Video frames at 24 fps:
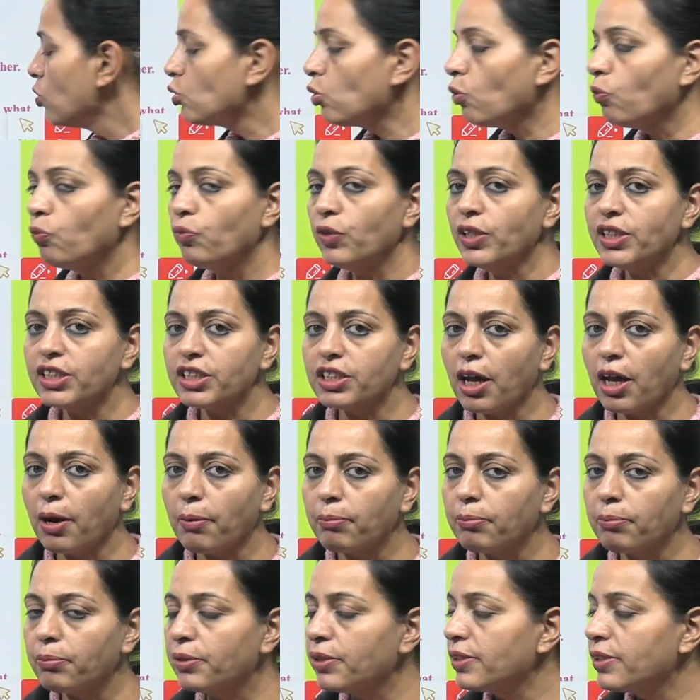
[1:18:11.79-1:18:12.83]
So which
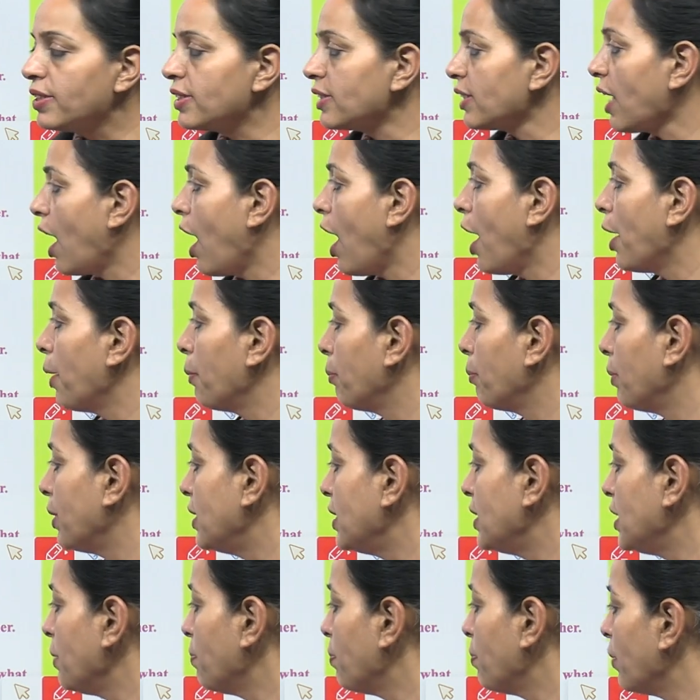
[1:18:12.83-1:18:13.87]
numbers are
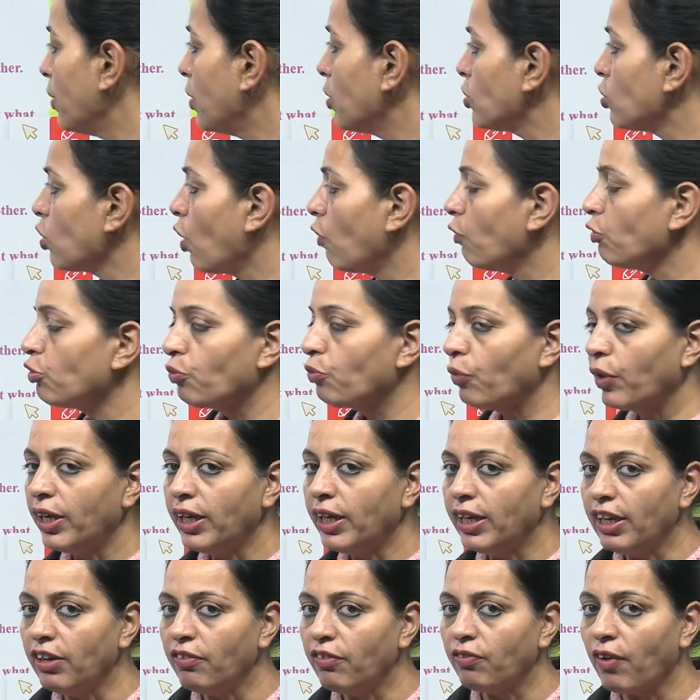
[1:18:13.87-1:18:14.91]
multiples of
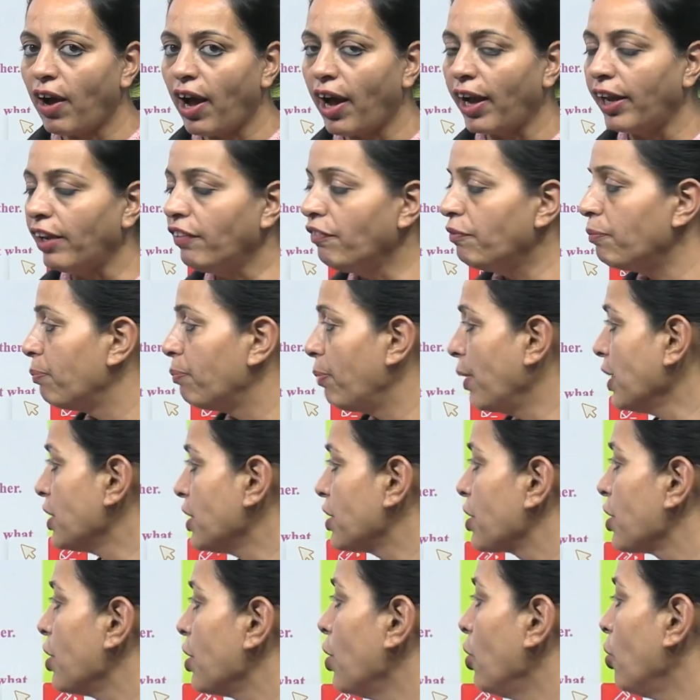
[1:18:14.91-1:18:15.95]
25
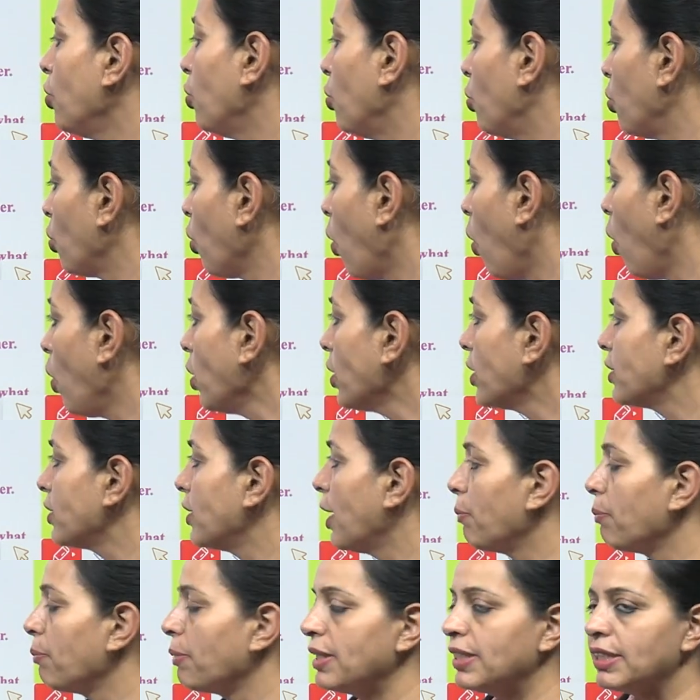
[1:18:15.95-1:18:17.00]
but not
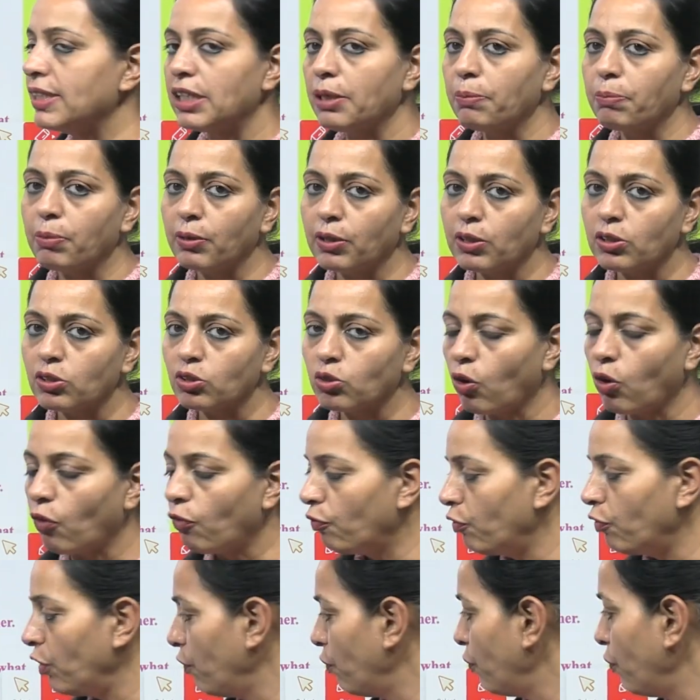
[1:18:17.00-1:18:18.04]
the multiples of
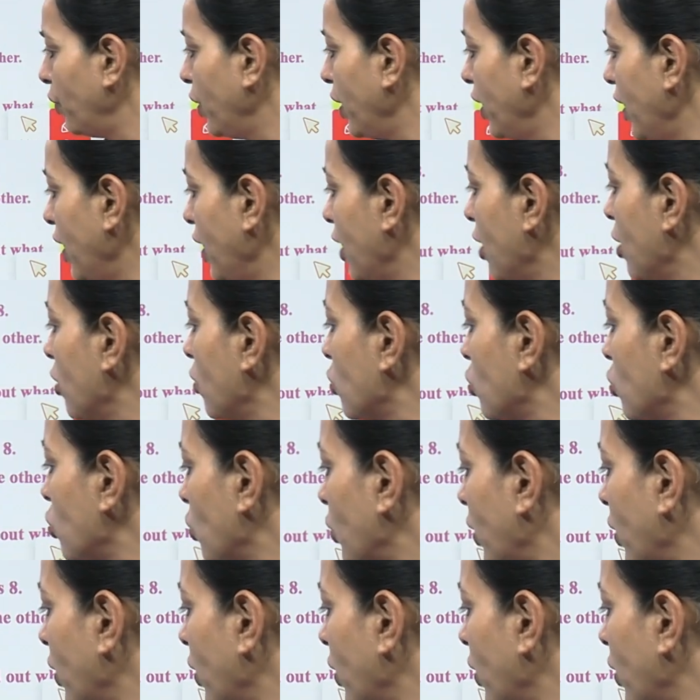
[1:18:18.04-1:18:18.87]
50? So